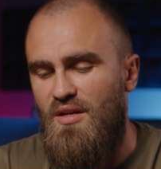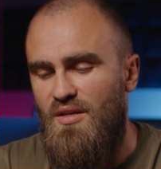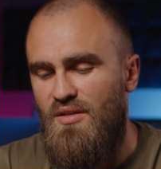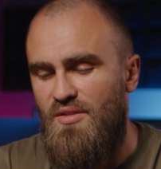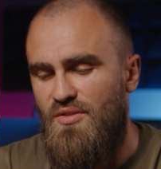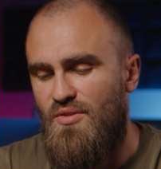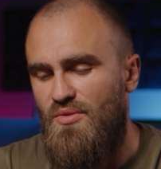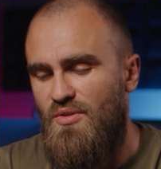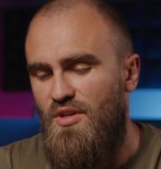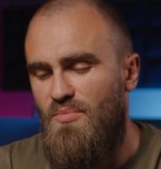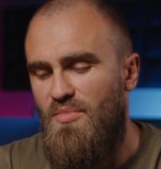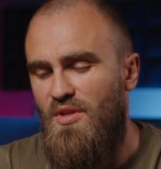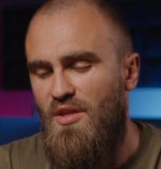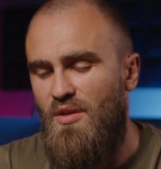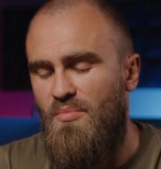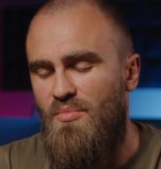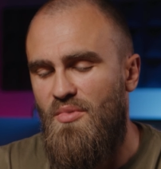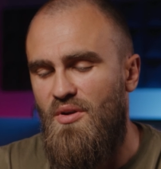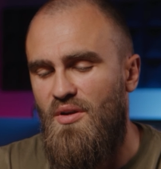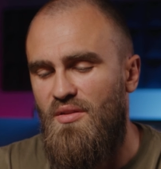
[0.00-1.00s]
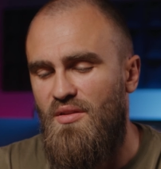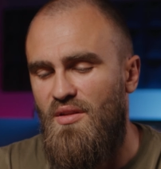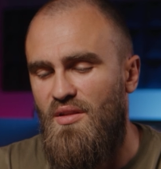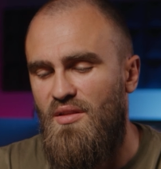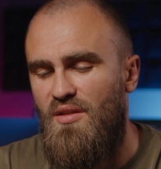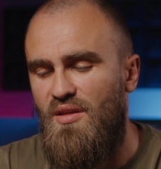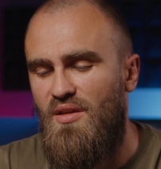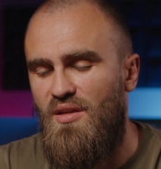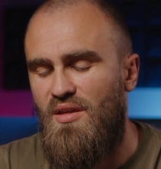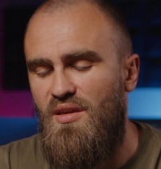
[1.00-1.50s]
So keep that in mind.
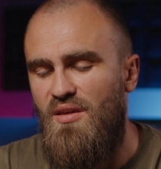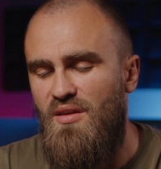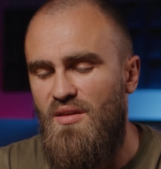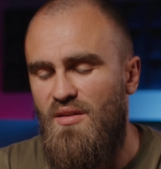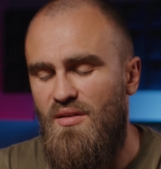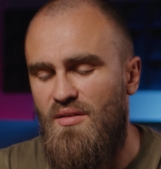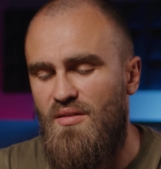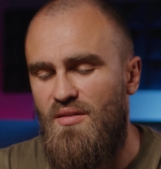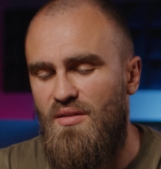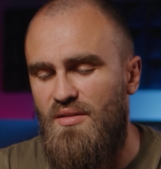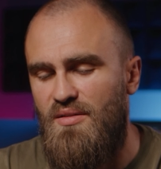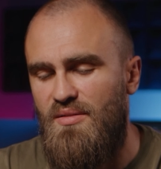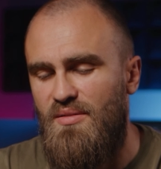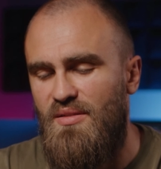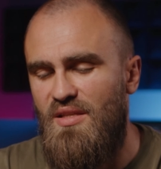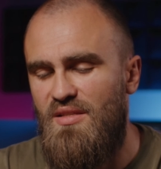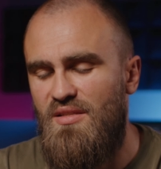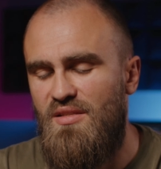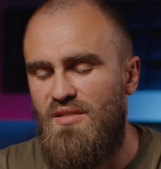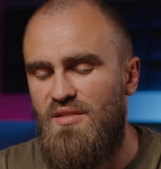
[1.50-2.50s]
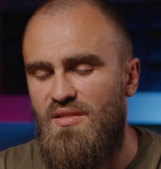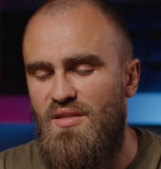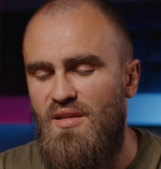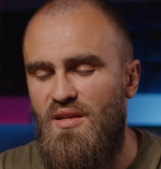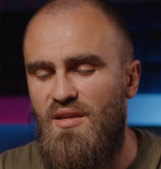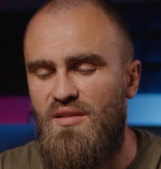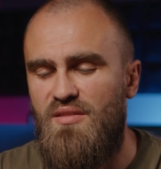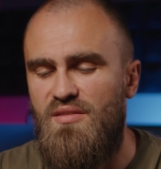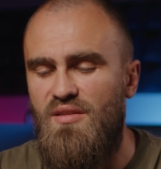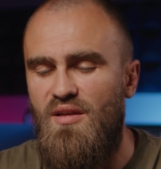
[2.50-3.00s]
And here it doesn't
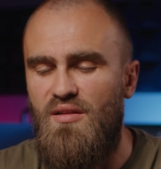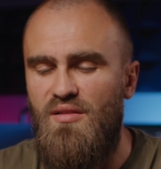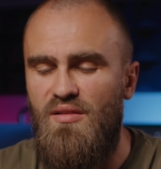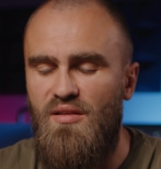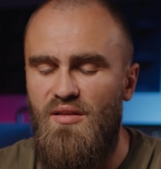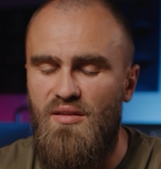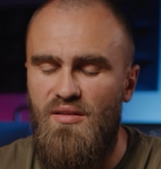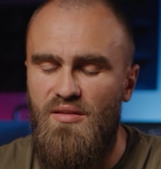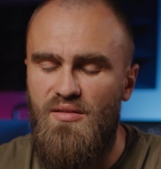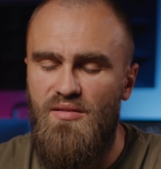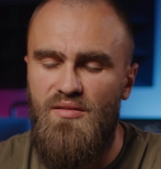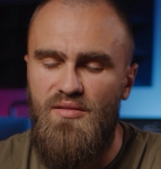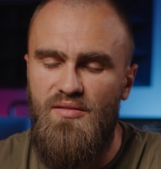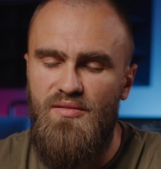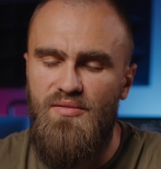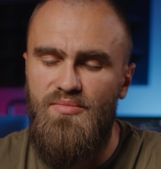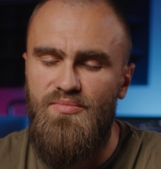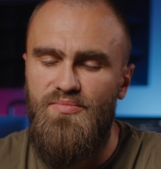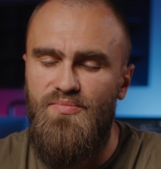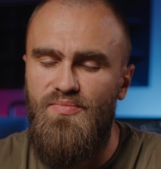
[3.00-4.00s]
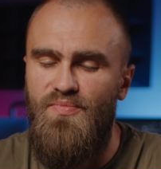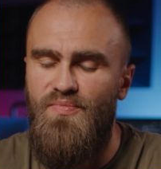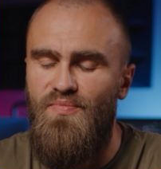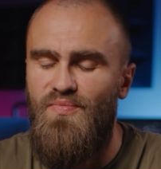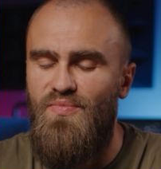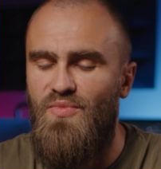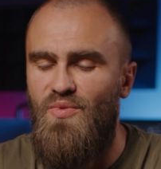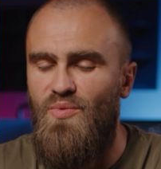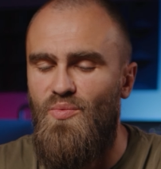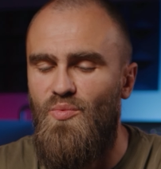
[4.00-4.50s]
say exactly
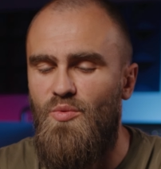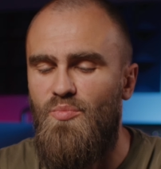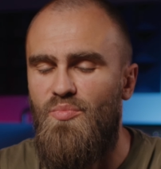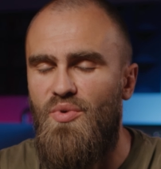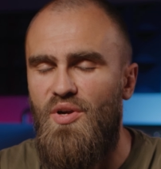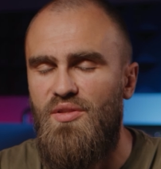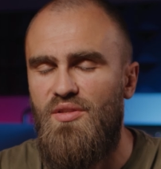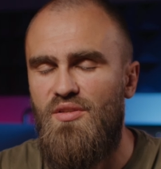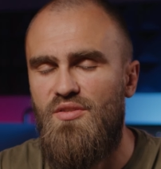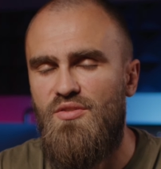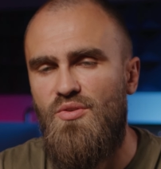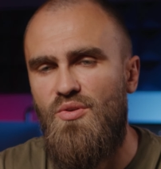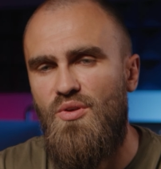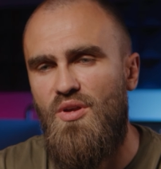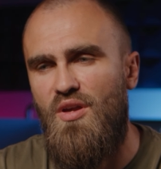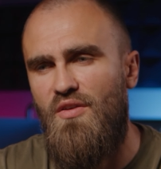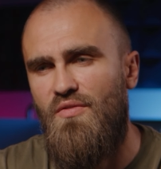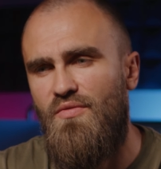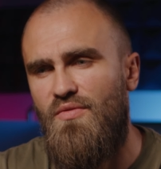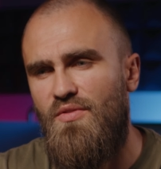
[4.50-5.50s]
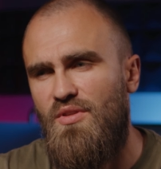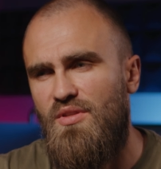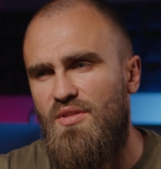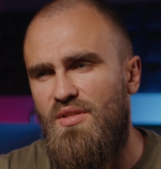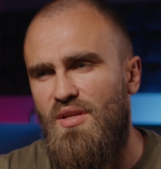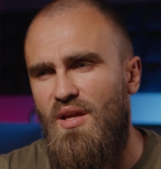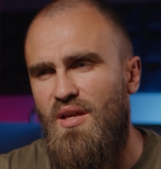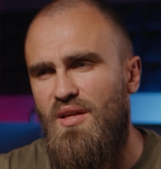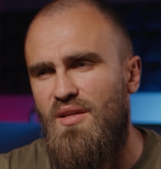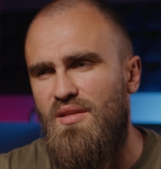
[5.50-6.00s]
what brightness you have.
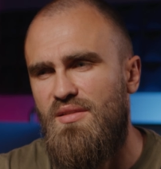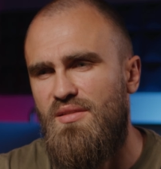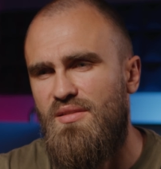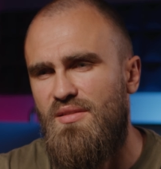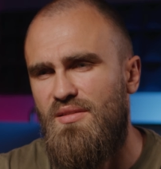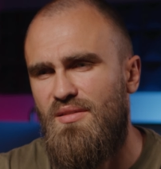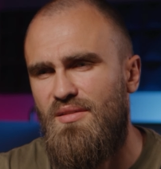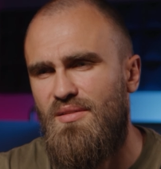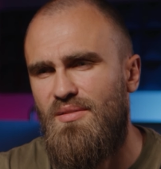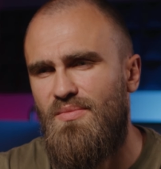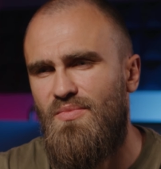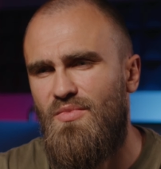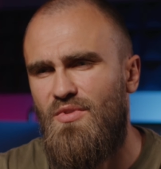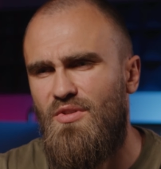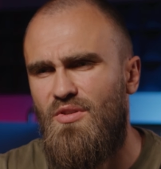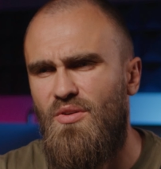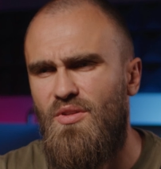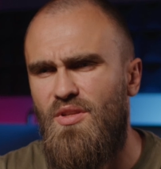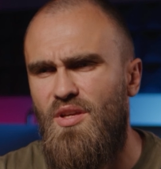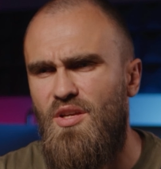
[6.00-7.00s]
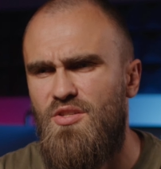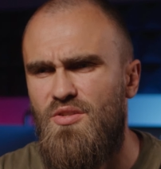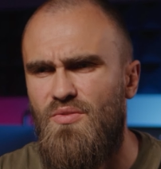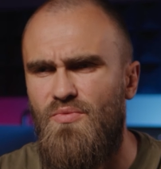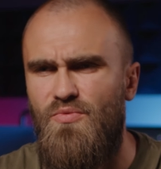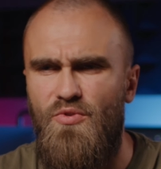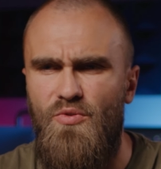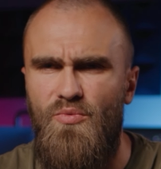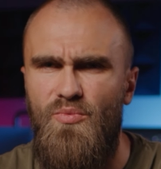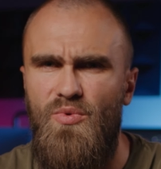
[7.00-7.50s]
It has a gradation
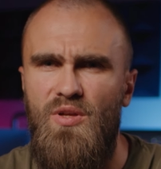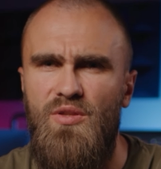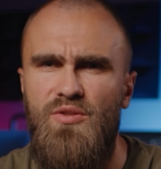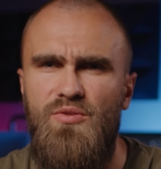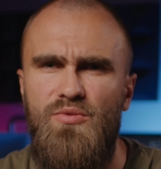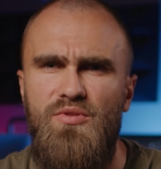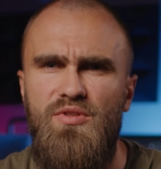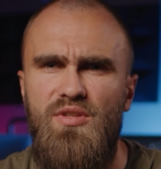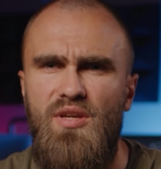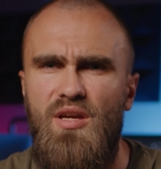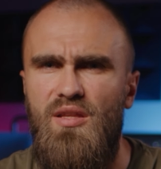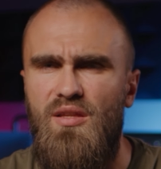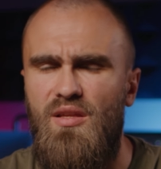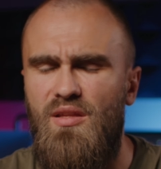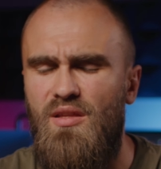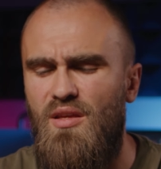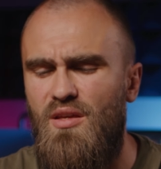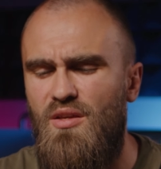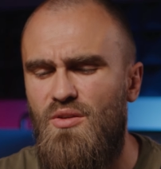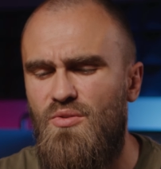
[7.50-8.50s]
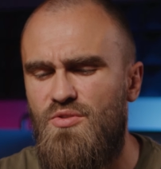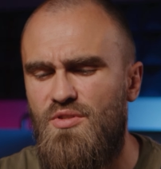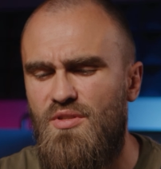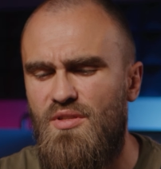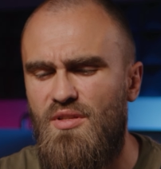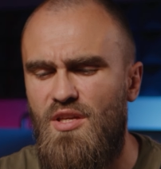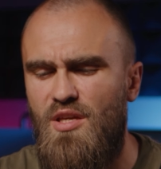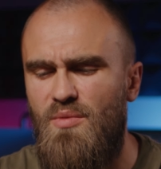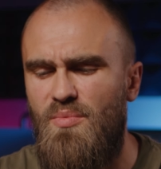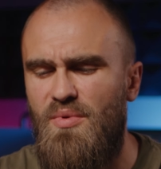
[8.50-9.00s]
from 1 to 10, and I
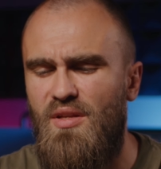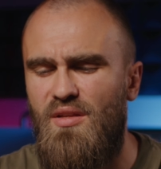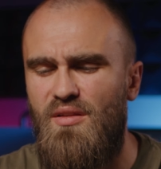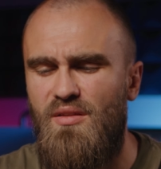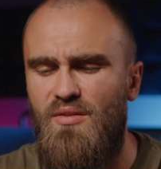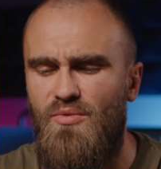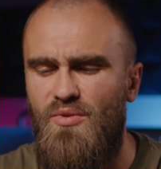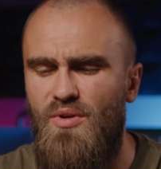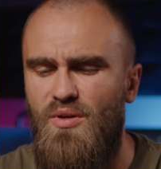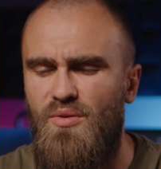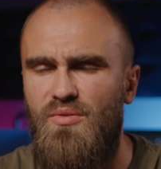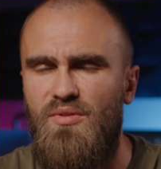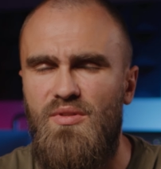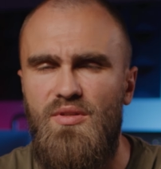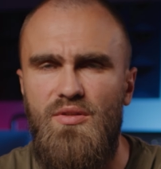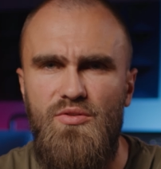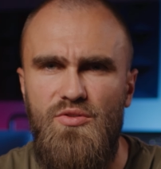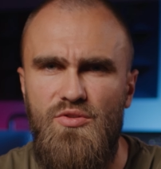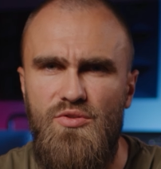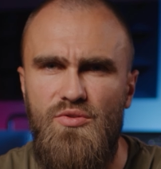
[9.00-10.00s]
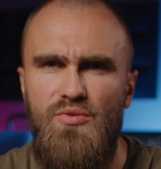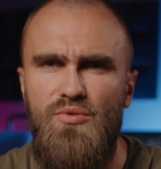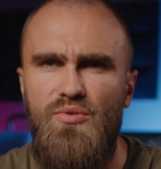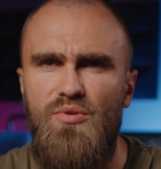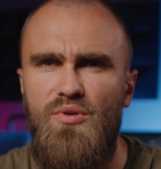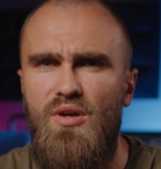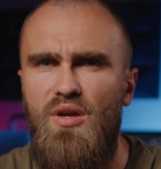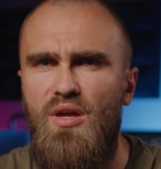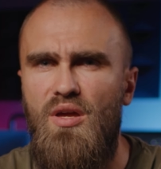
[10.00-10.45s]
usually keep it at around 2.